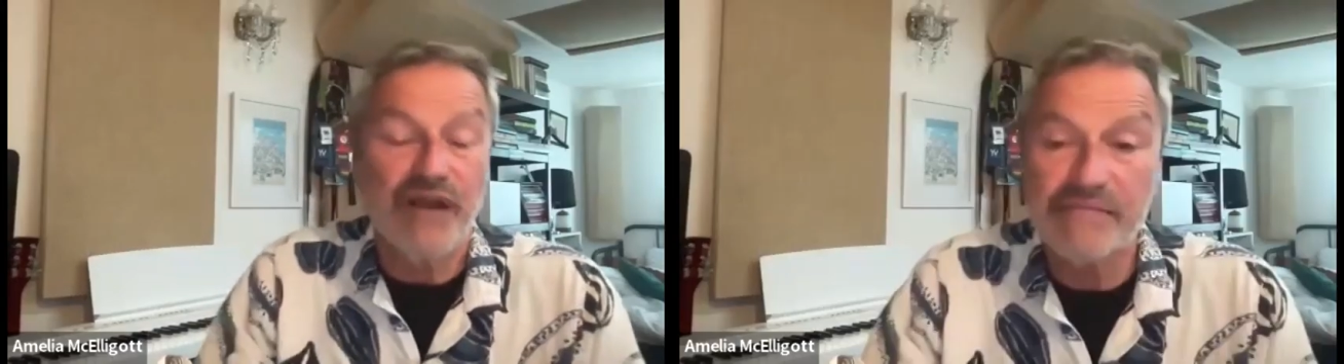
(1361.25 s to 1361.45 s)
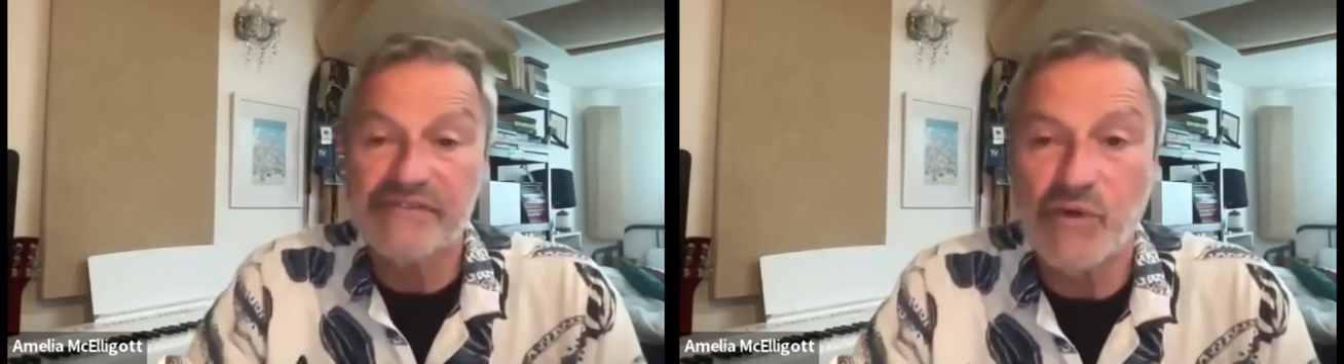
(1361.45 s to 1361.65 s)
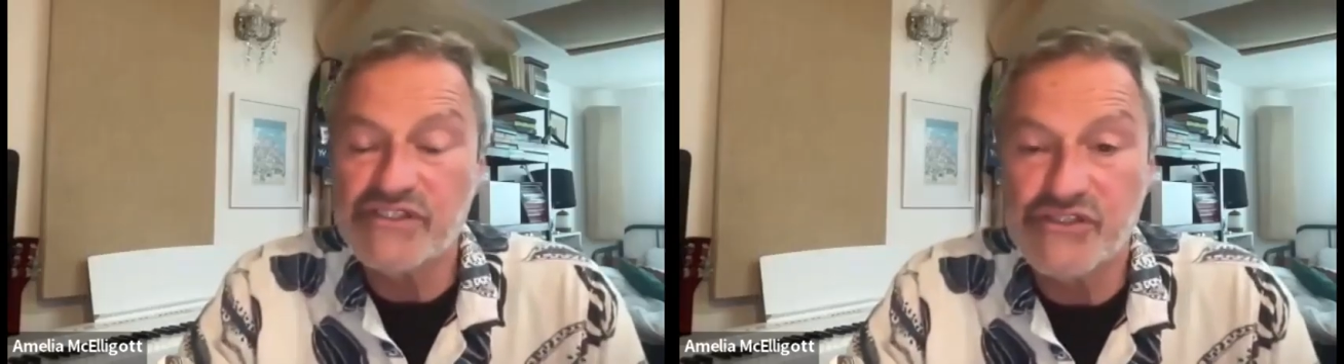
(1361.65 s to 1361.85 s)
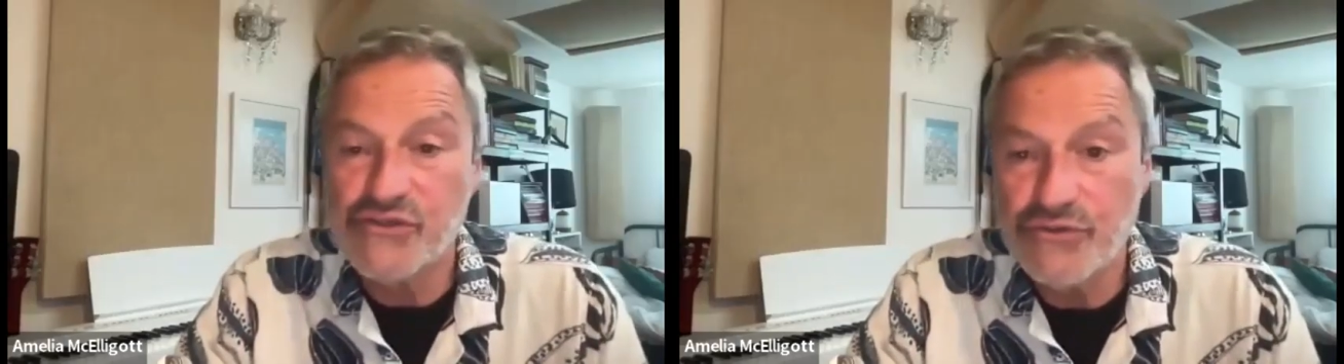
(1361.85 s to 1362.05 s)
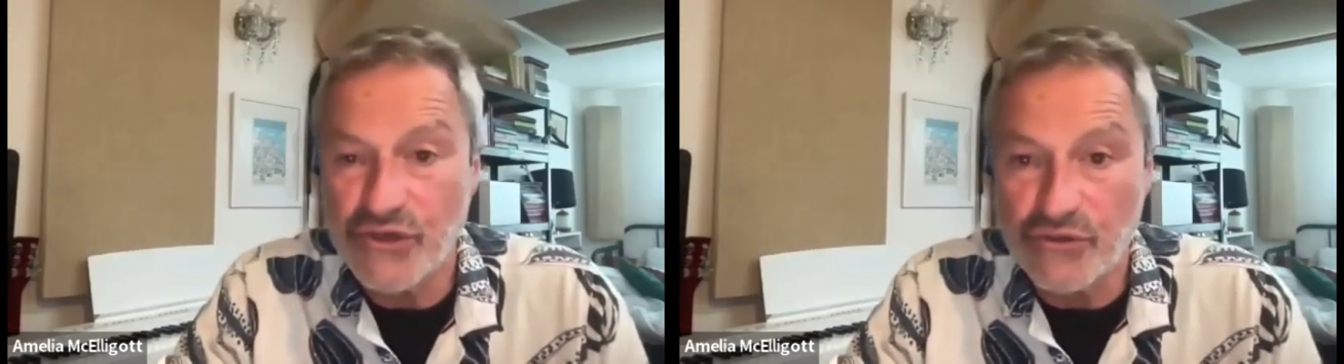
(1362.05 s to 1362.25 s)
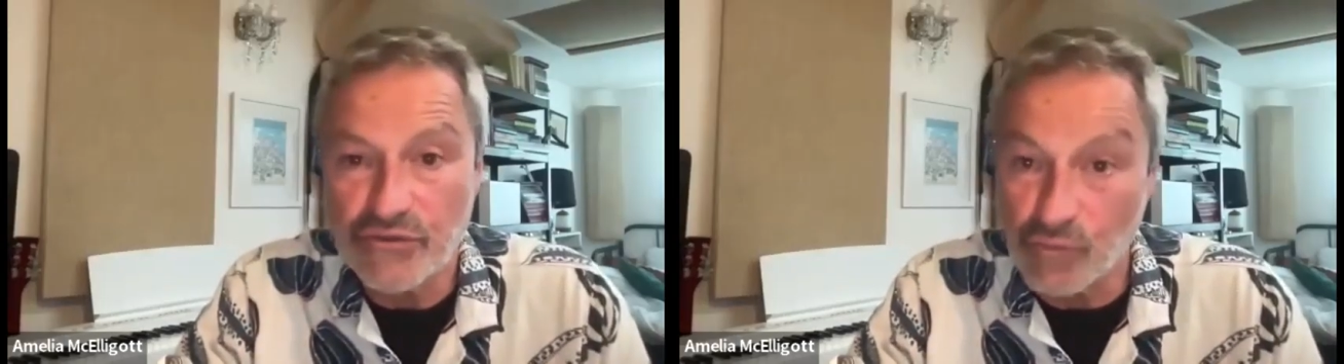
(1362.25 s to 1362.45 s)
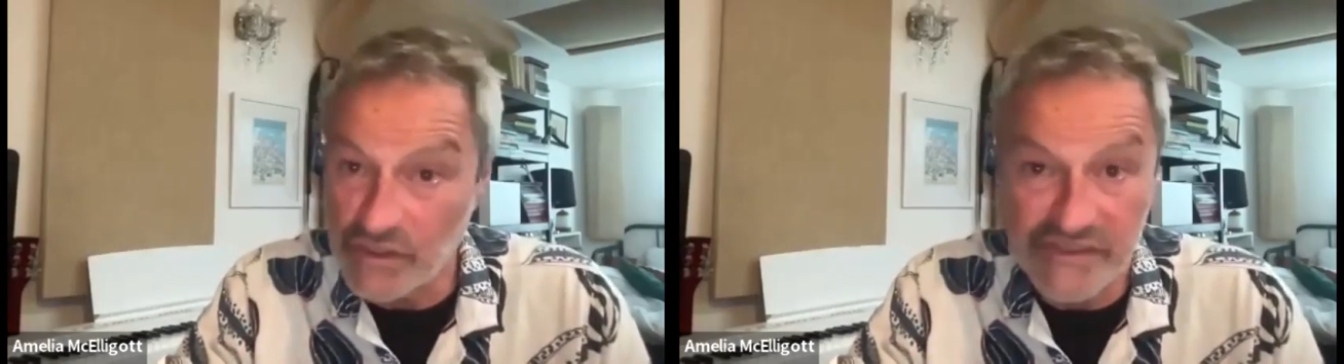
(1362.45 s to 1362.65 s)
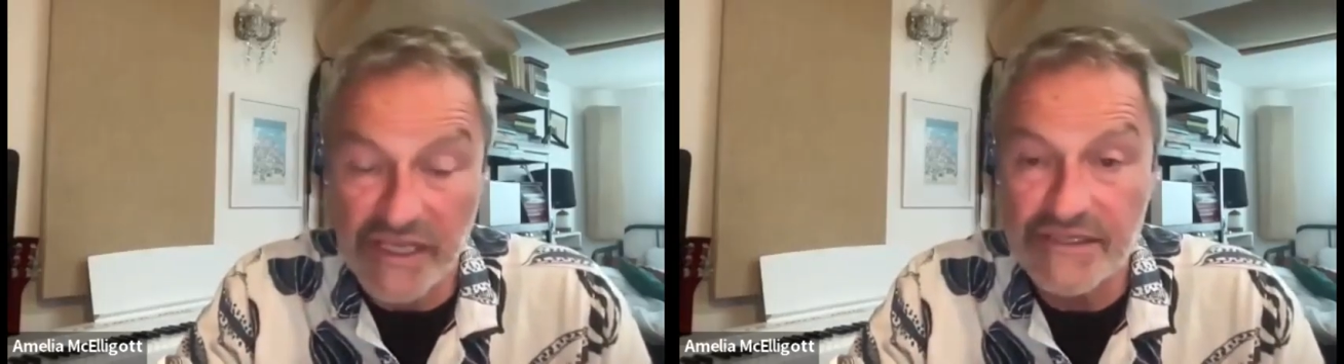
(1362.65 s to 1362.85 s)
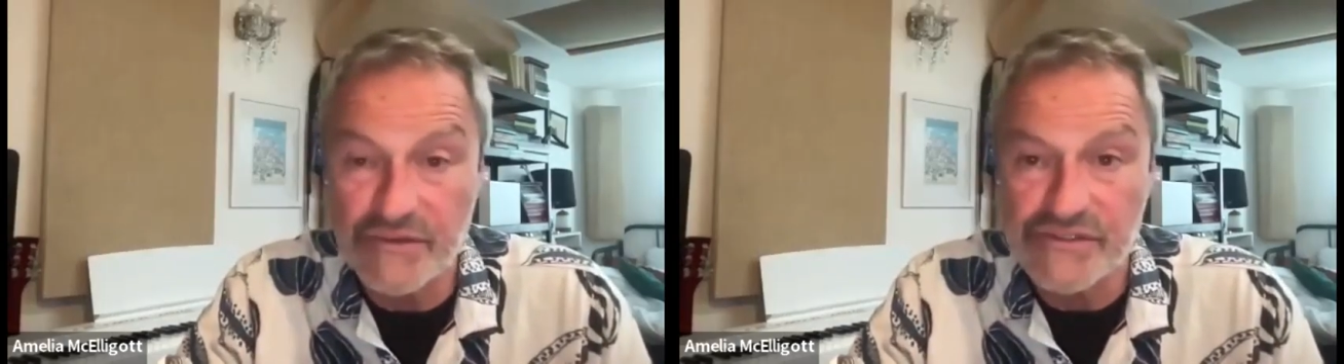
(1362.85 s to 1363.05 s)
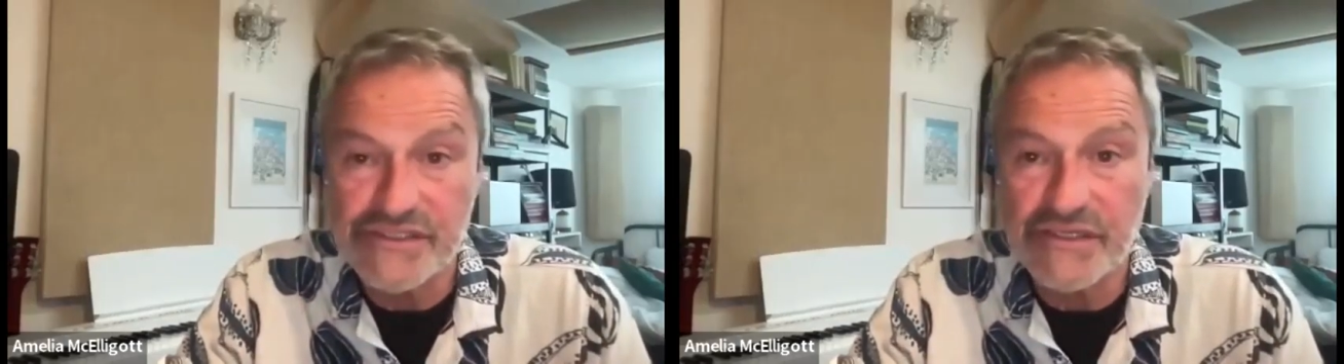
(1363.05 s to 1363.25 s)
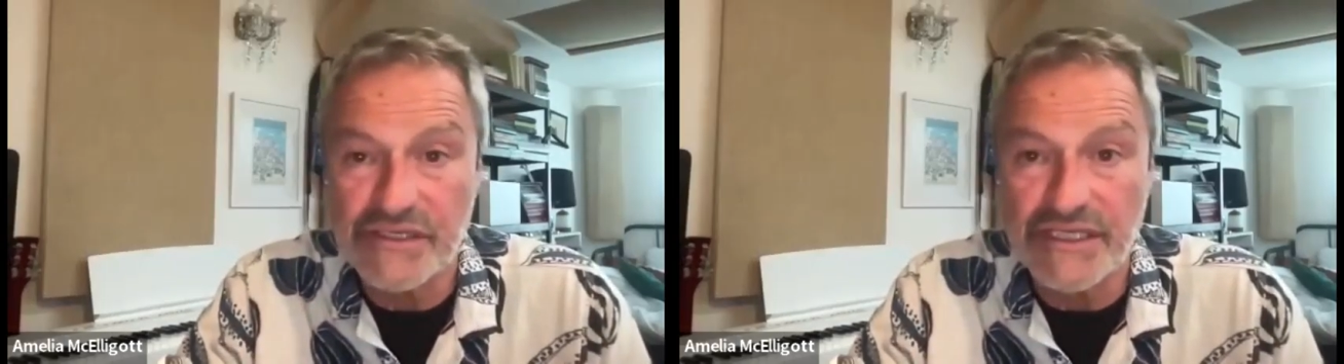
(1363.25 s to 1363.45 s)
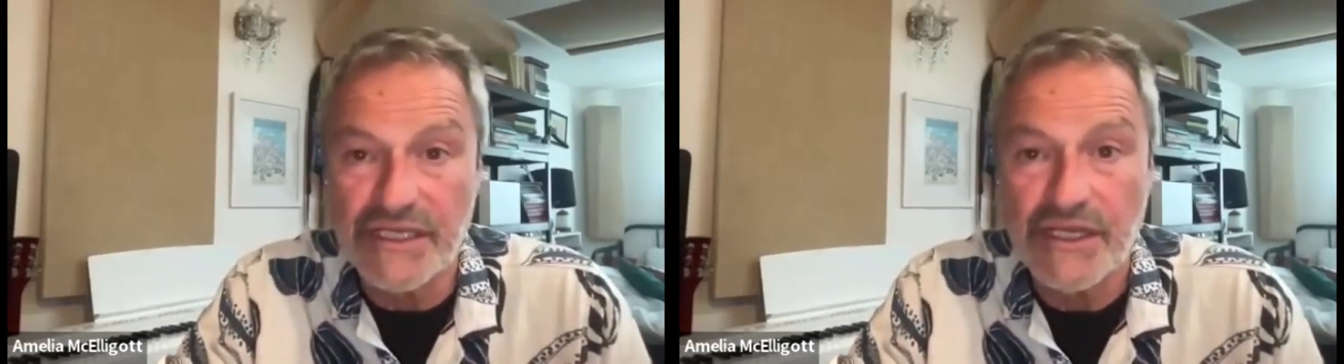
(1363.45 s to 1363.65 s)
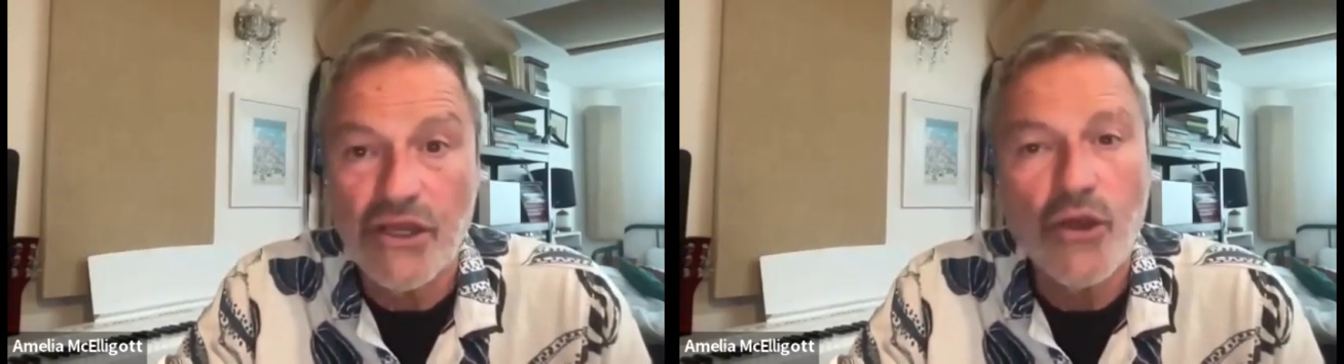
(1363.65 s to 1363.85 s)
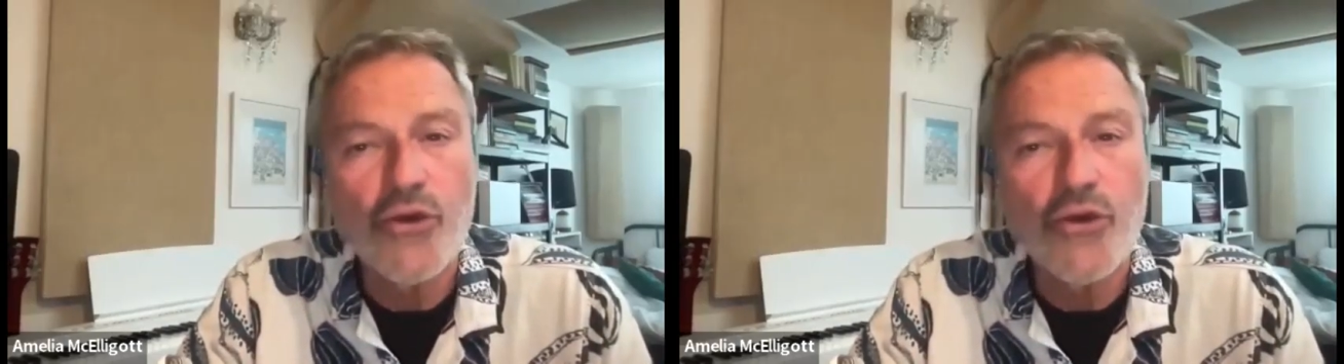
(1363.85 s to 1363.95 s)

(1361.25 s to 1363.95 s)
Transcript: perhaps ones you know, and ones I know certainly,